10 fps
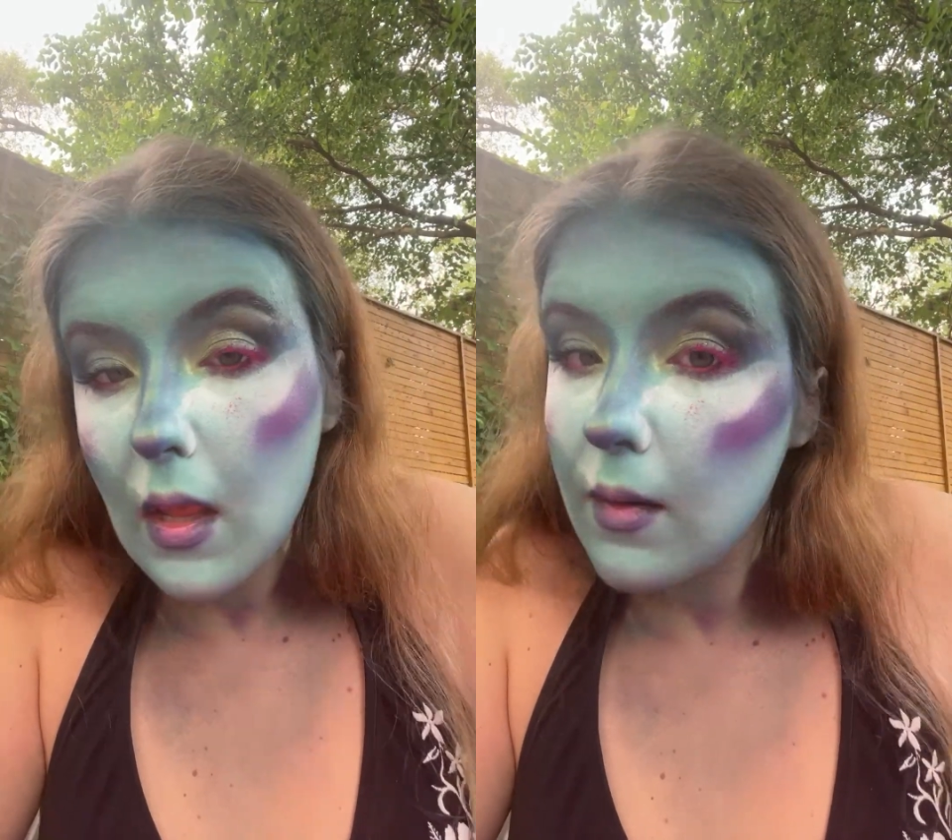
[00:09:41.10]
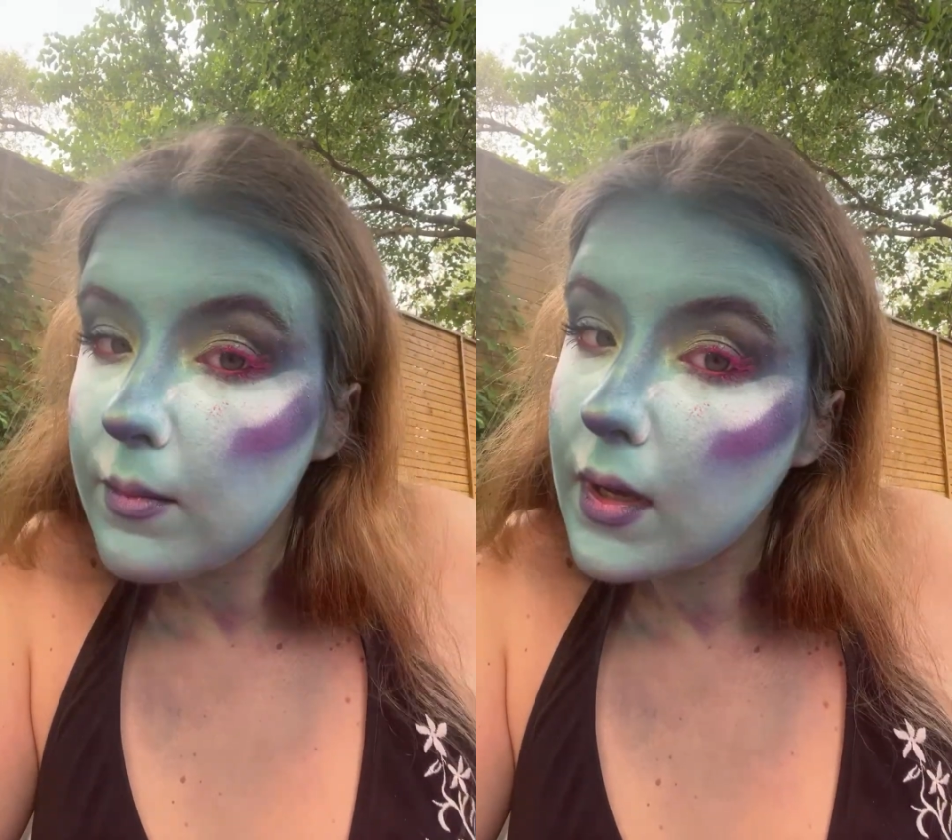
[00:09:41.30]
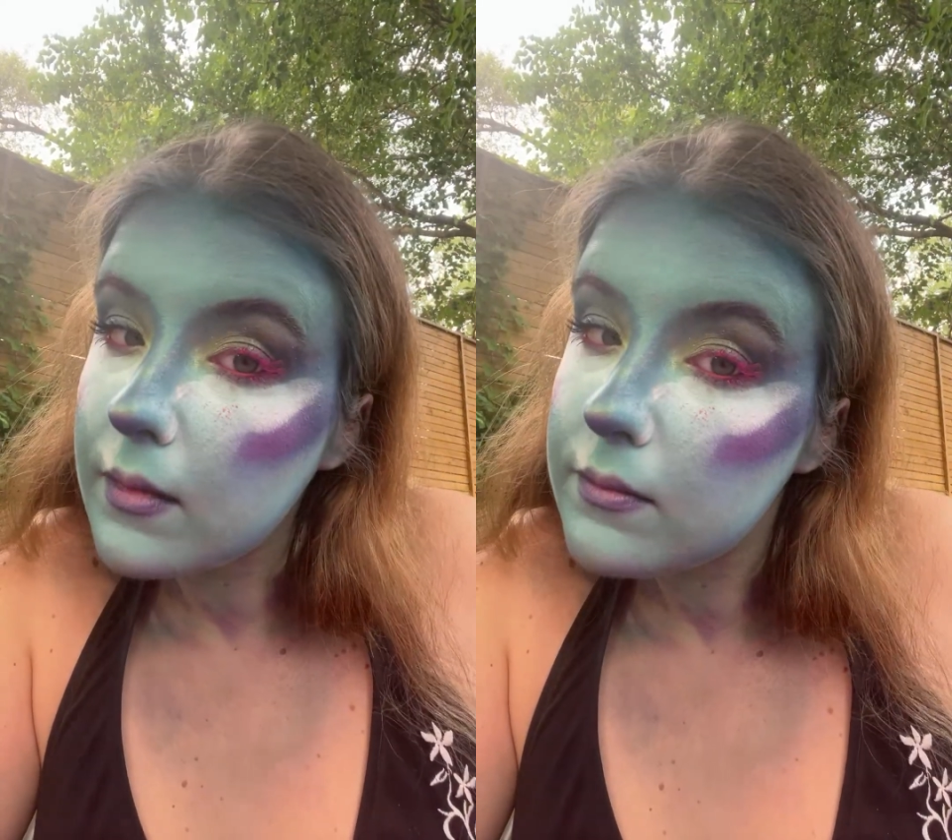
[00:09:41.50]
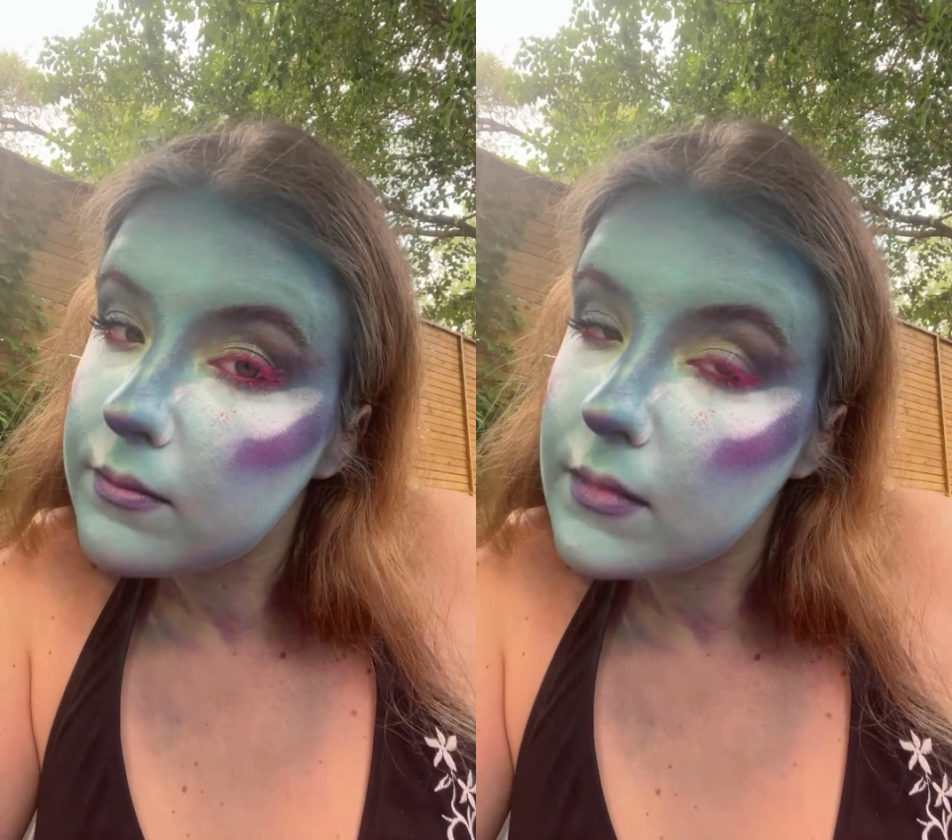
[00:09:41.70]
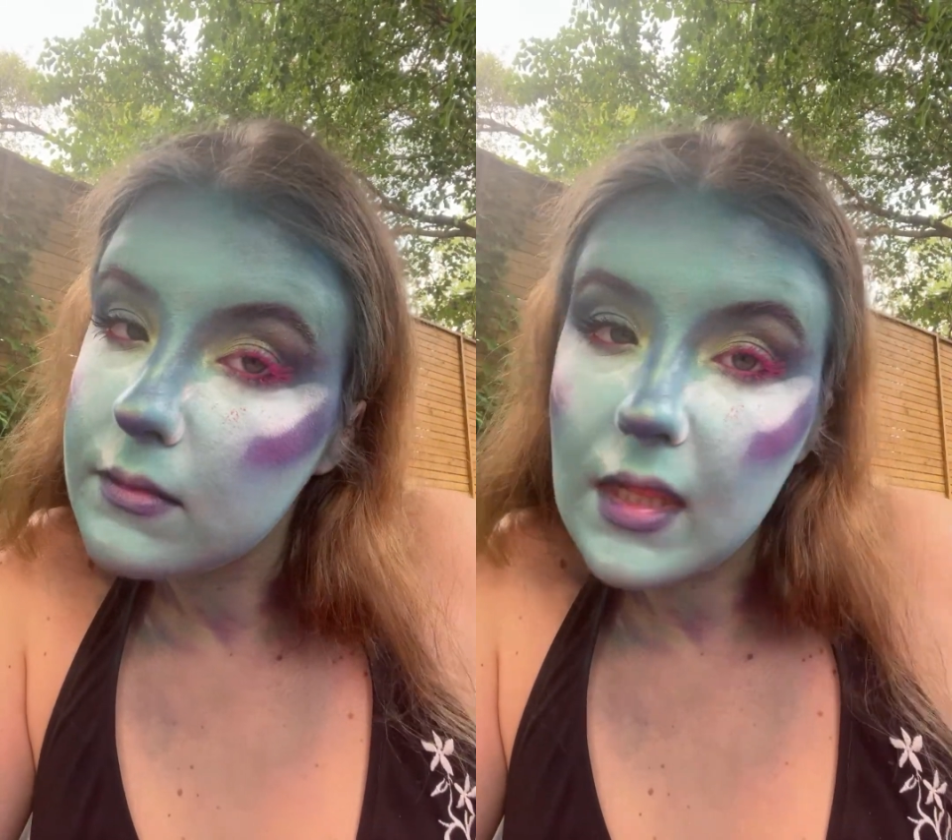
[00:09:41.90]
But
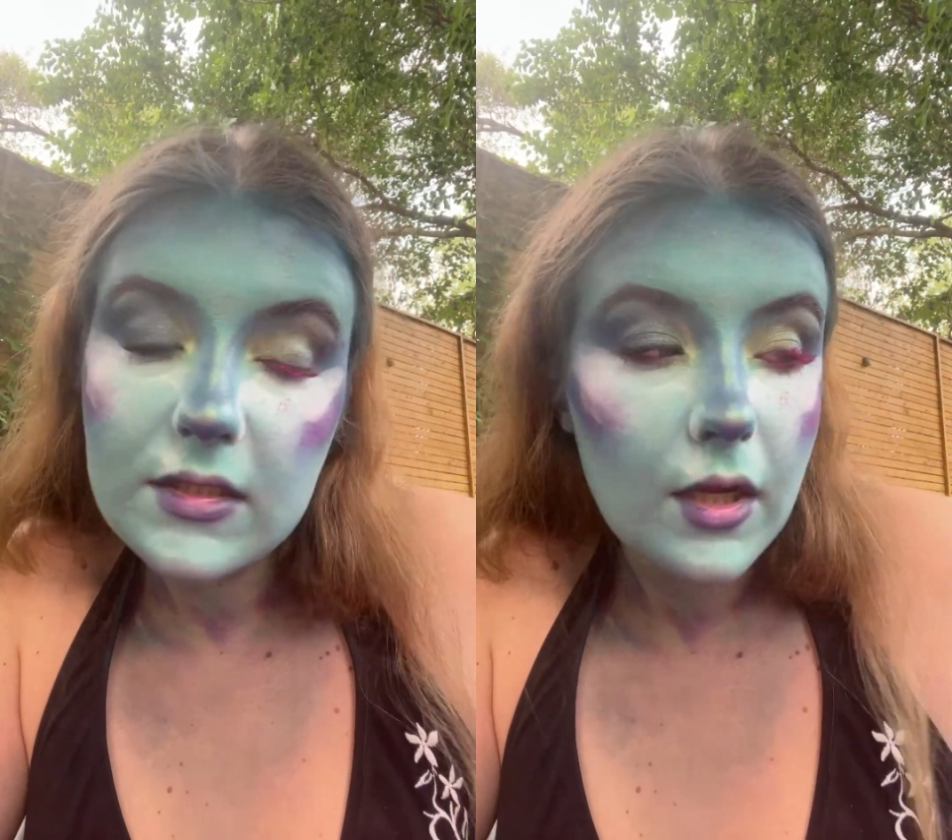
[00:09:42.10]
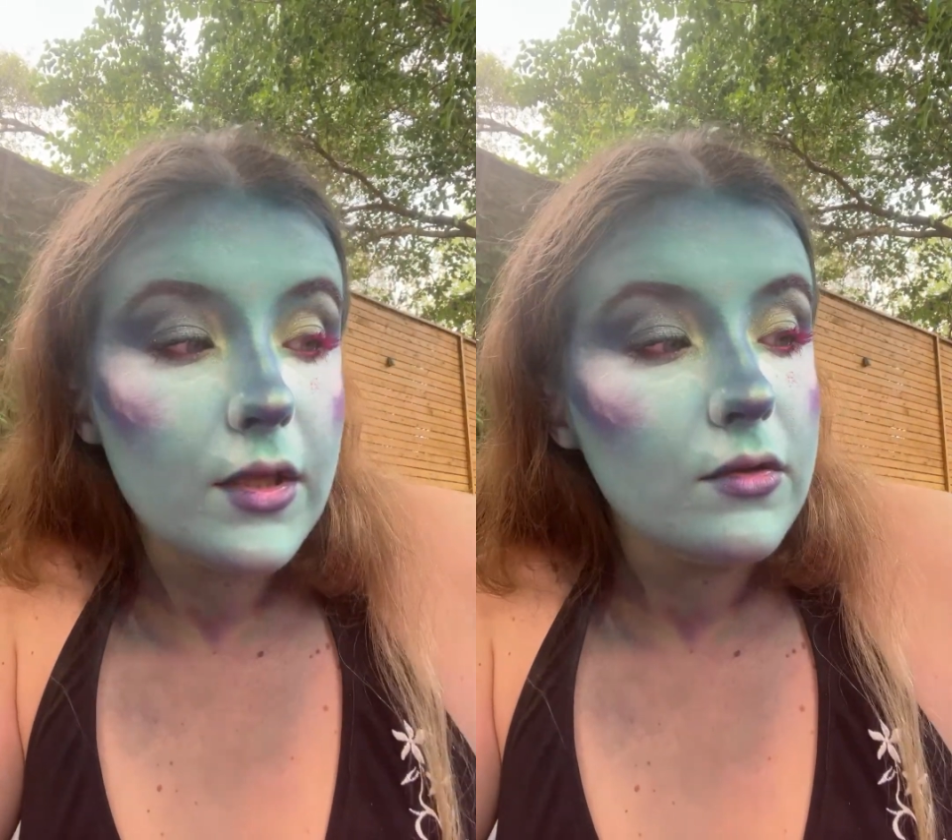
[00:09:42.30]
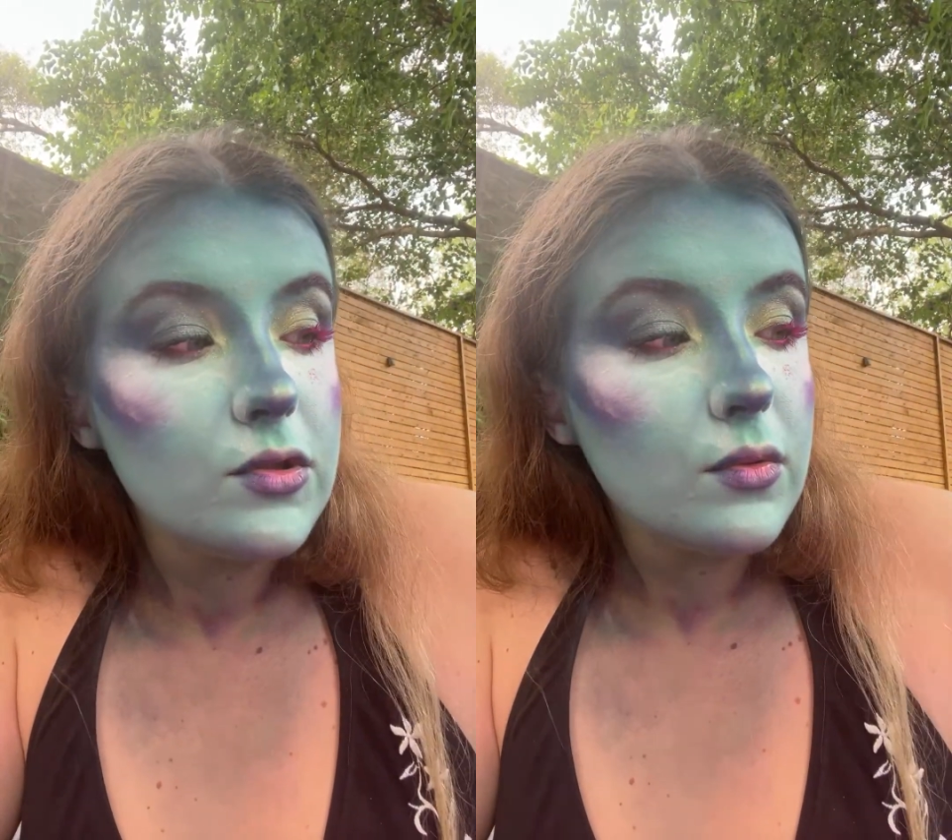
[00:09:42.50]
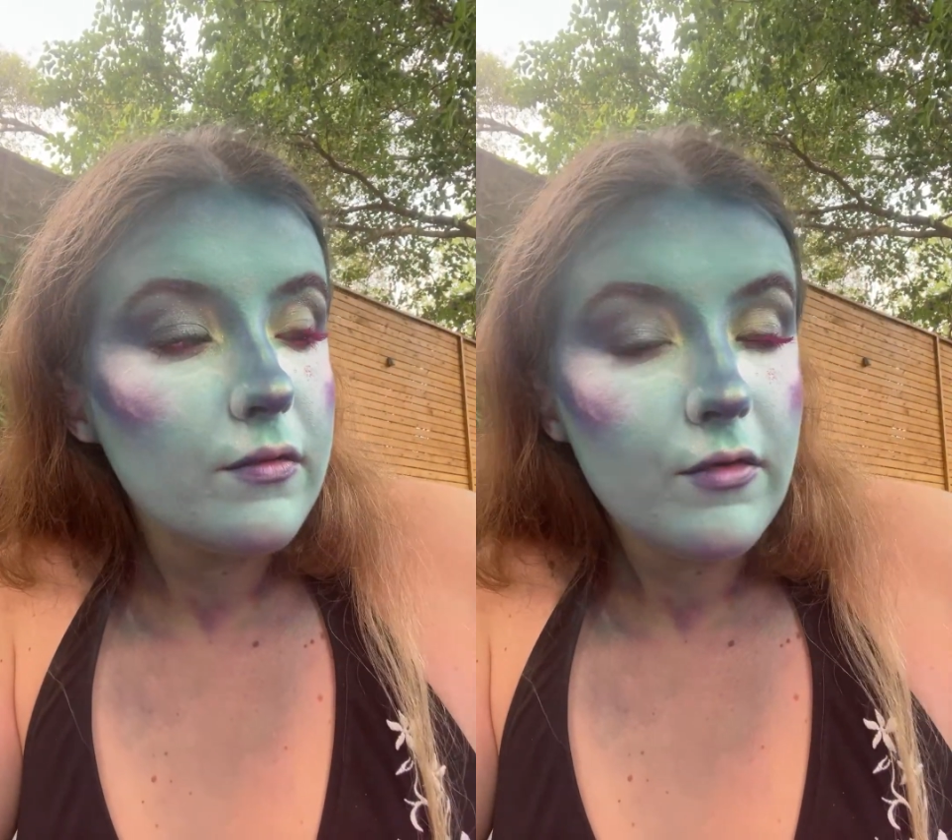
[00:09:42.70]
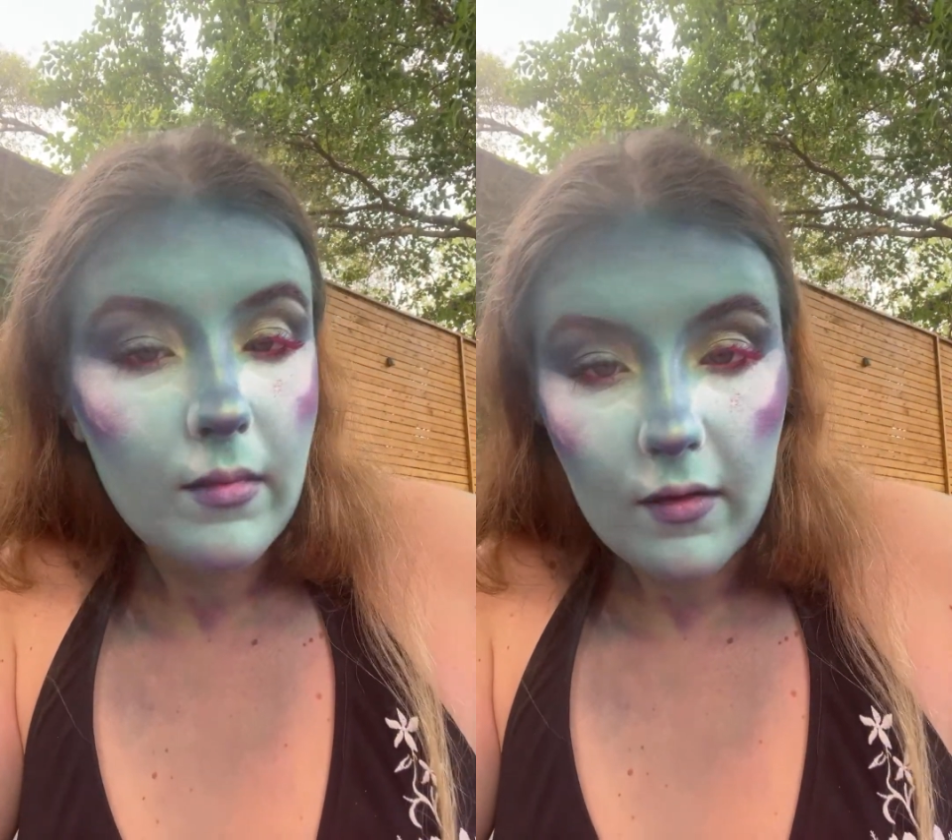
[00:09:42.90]
that's not usual
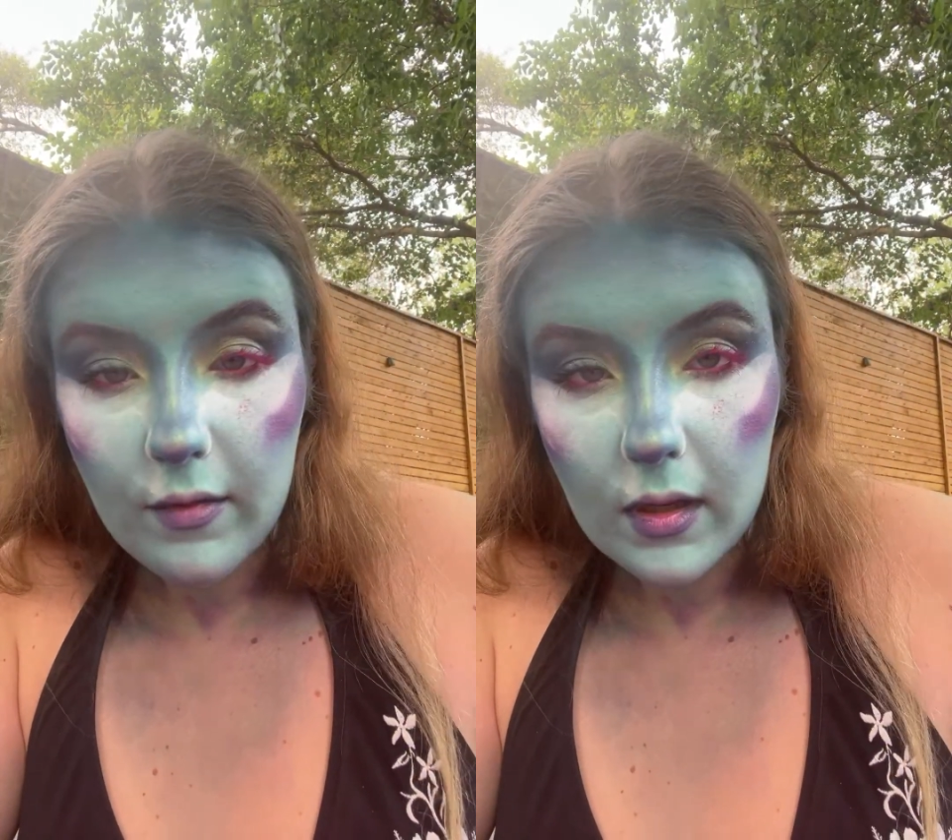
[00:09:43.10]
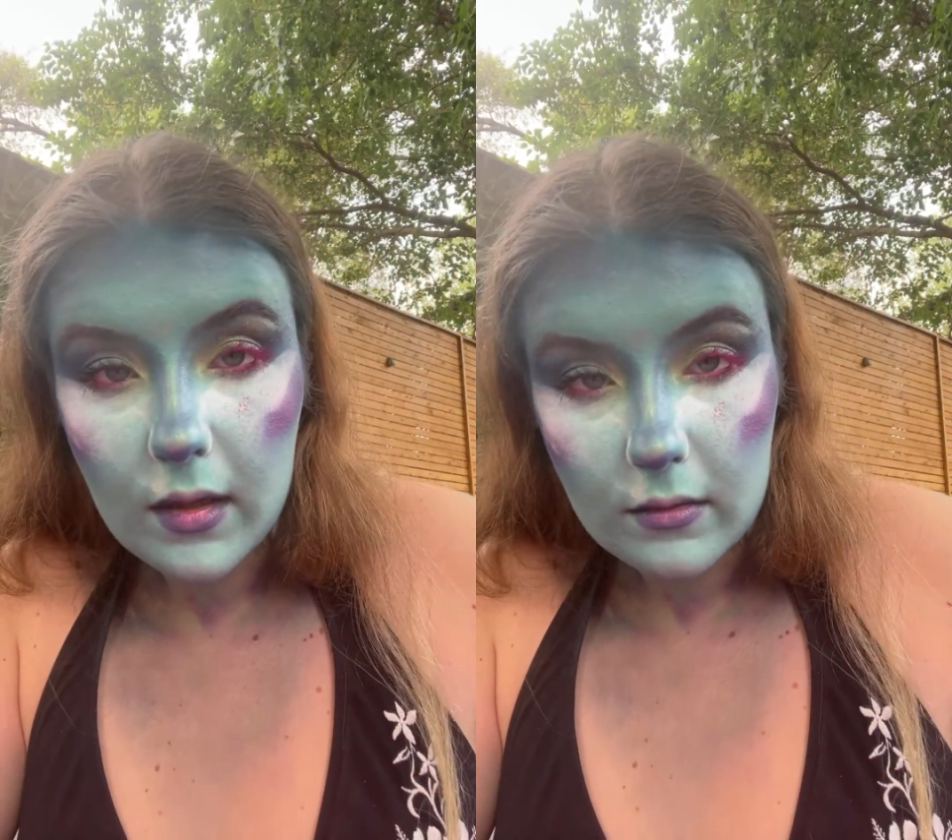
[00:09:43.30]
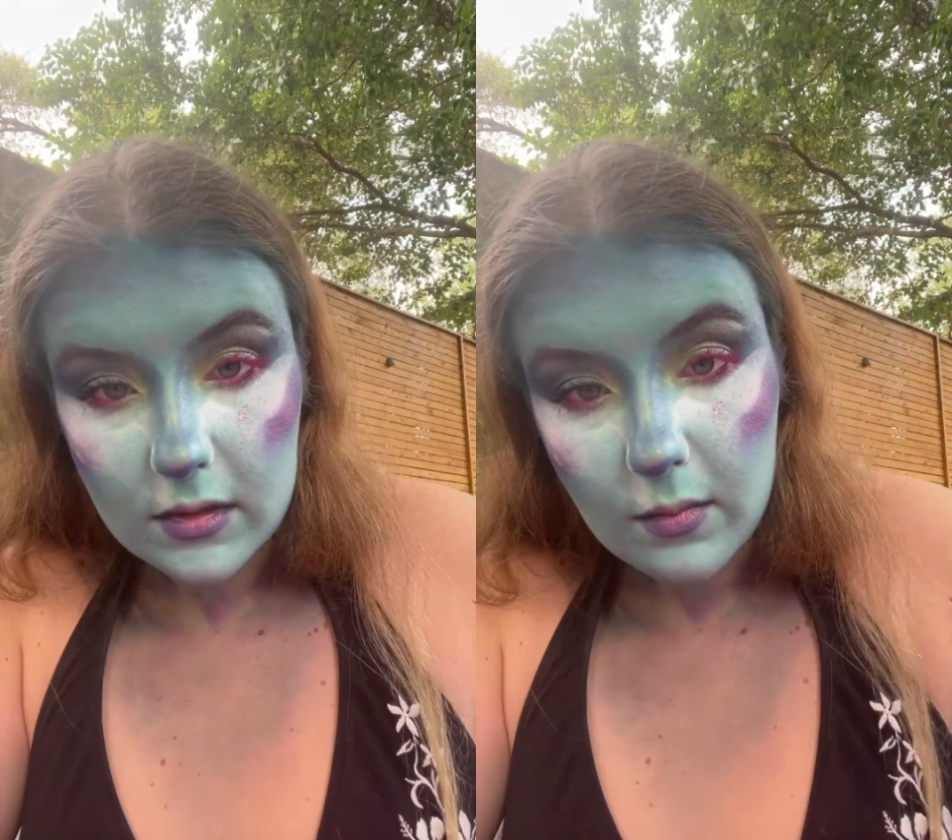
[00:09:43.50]
for my videos,